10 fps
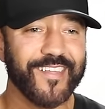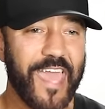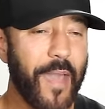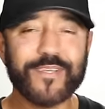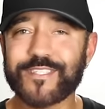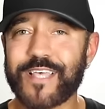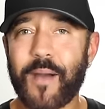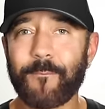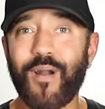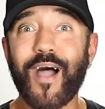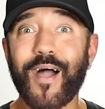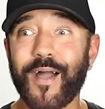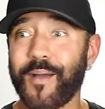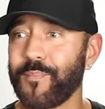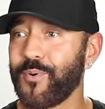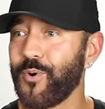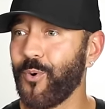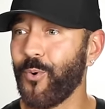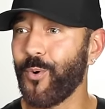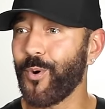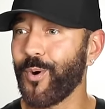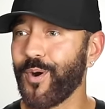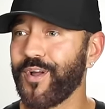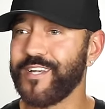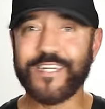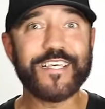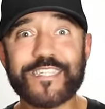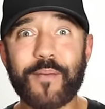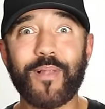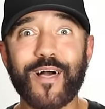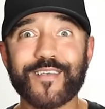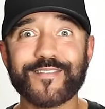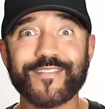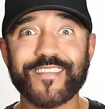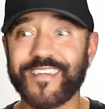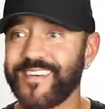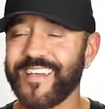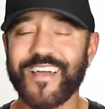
Amazon Prime or Disney Plus and